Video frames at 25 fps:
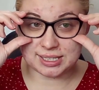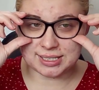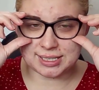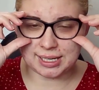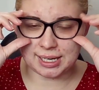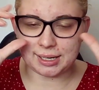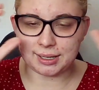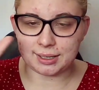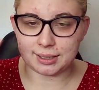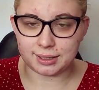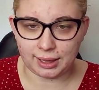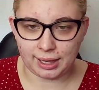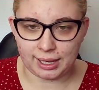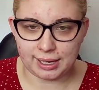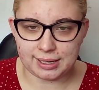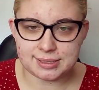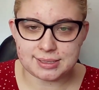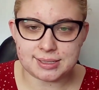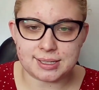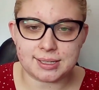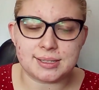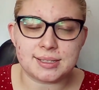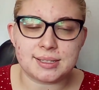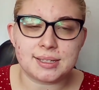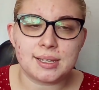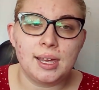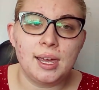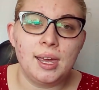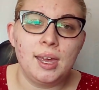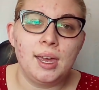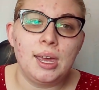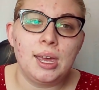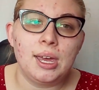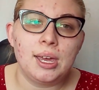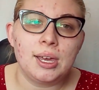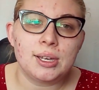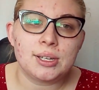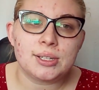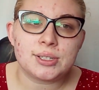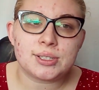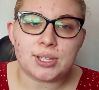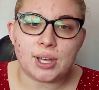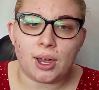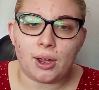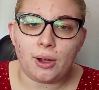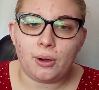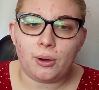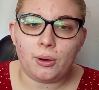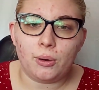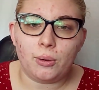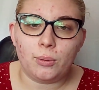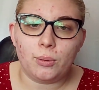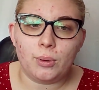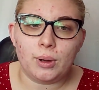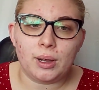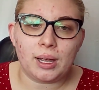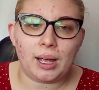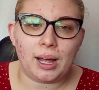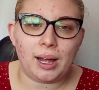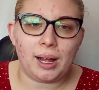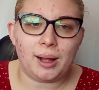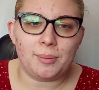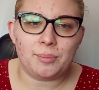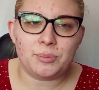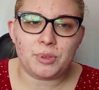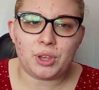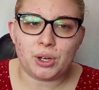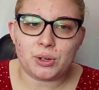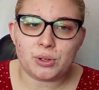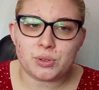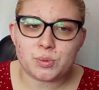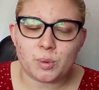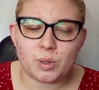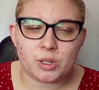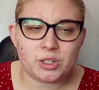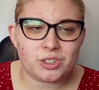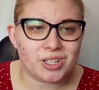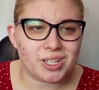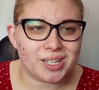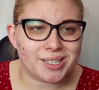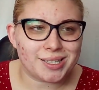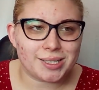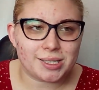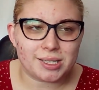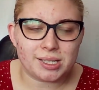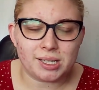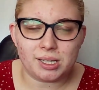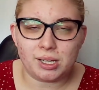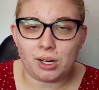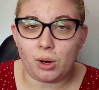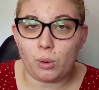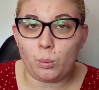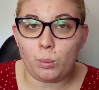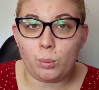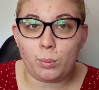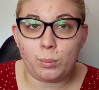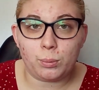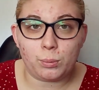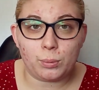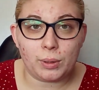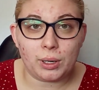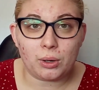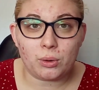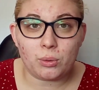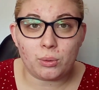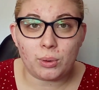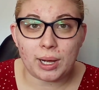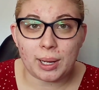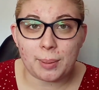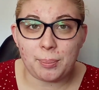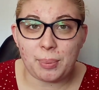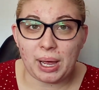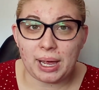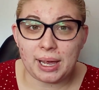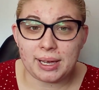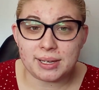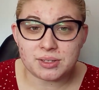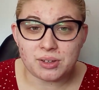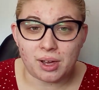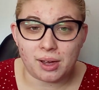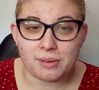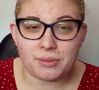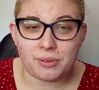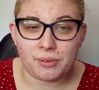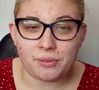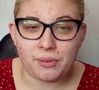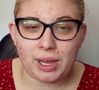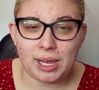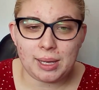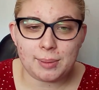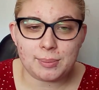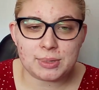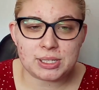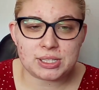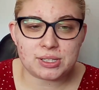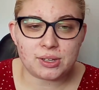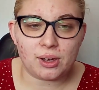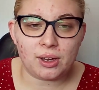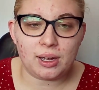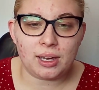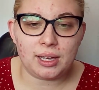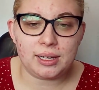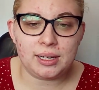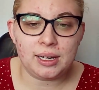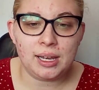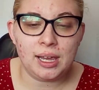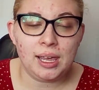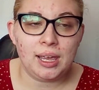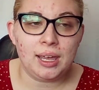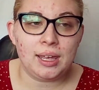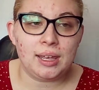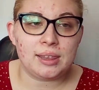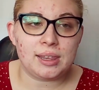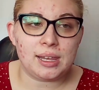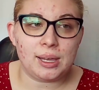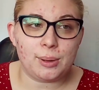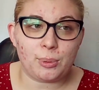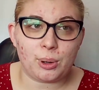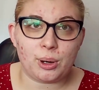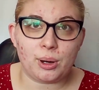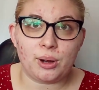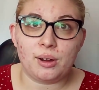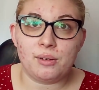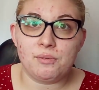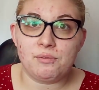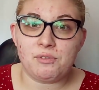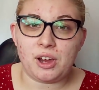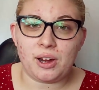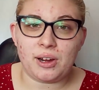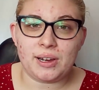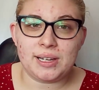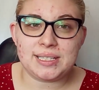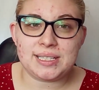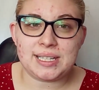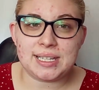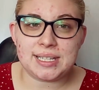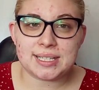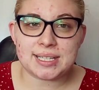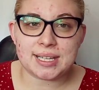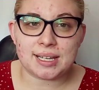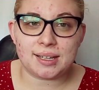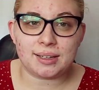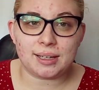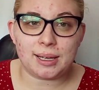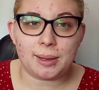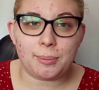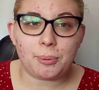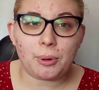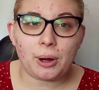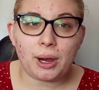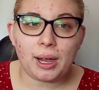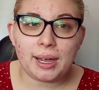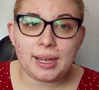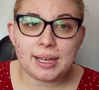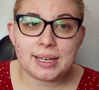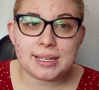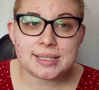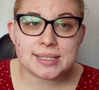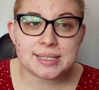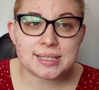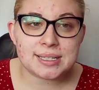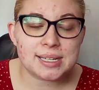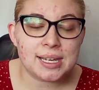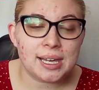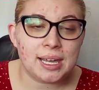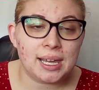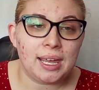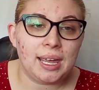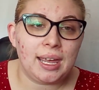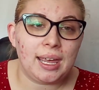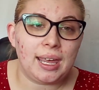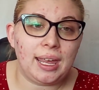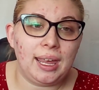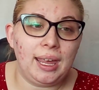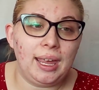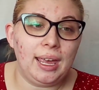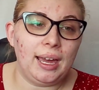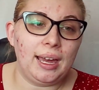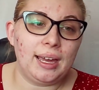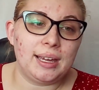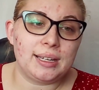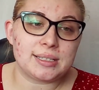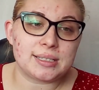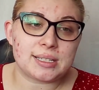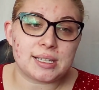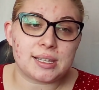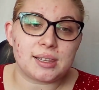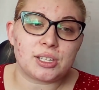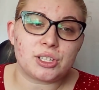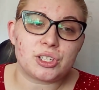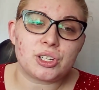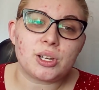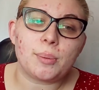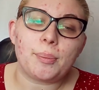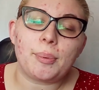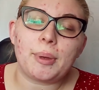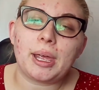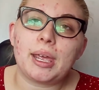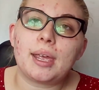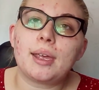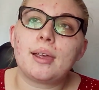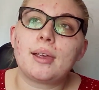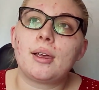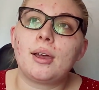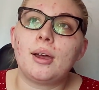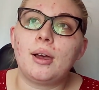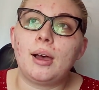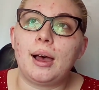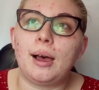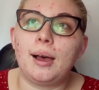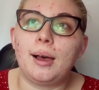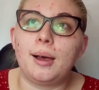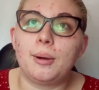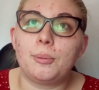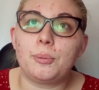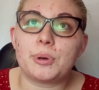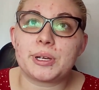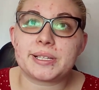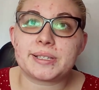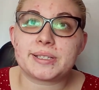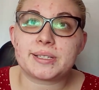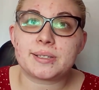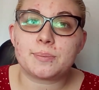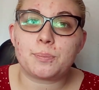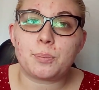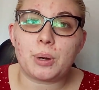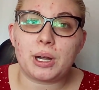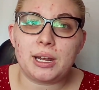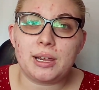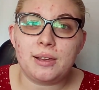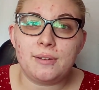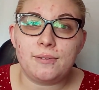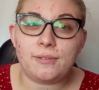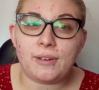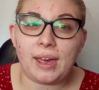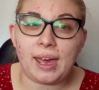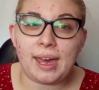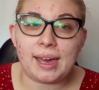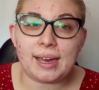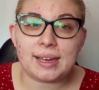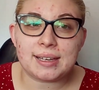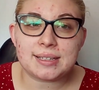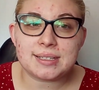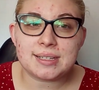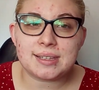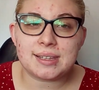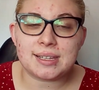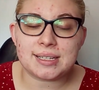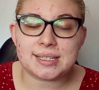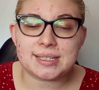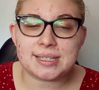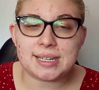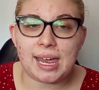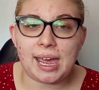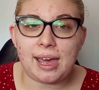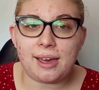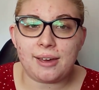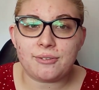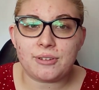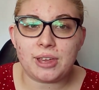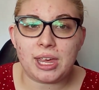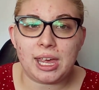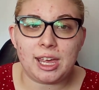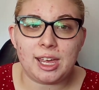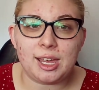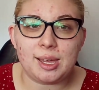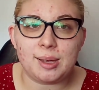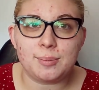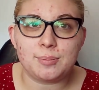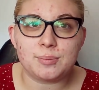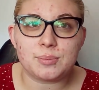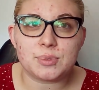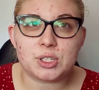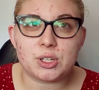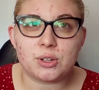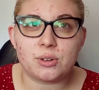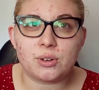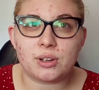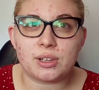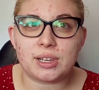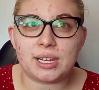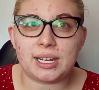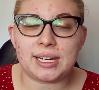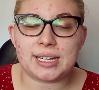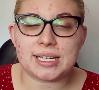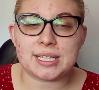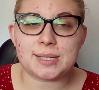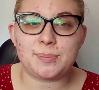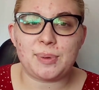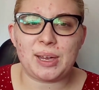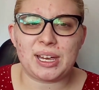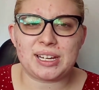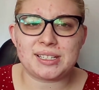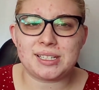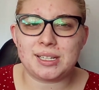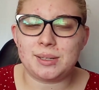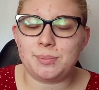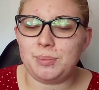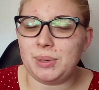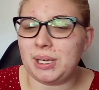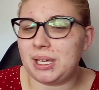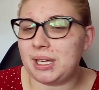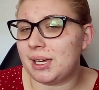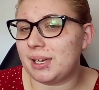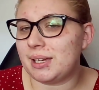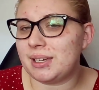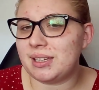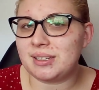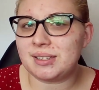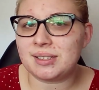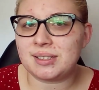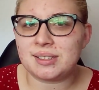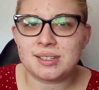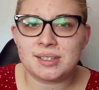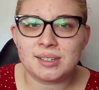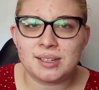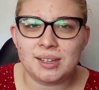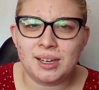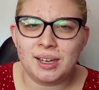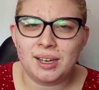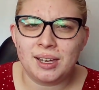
sunglasses. So those were just, real quick buys off of Amazon. They were very decently priced, and the shipping was pretty fast. The staff came sooner than expected because